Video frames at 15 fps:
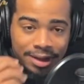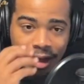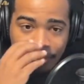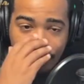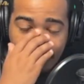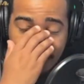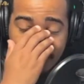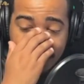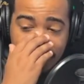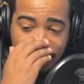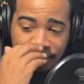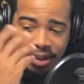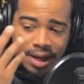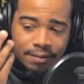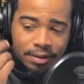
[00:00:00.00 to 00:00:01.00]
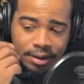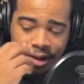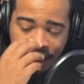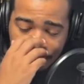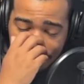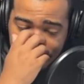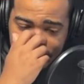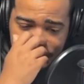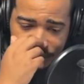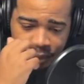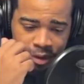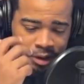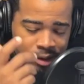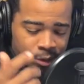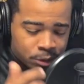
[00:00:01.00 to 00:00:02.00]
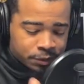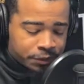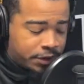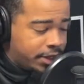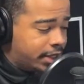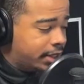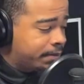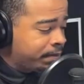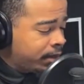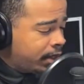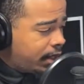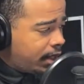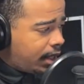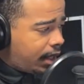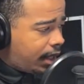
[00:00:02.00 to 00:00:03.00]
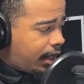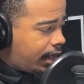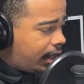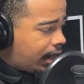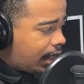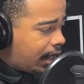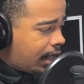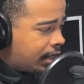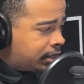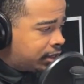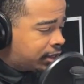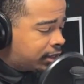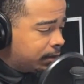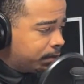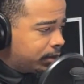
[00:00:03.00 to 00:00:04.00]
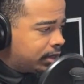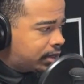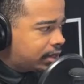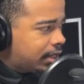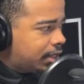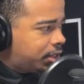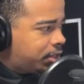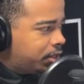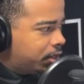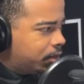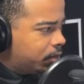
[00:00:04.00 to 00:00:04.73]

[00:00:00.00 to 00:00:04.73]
comment because I was having a conversation with a close friend, and I just simply said,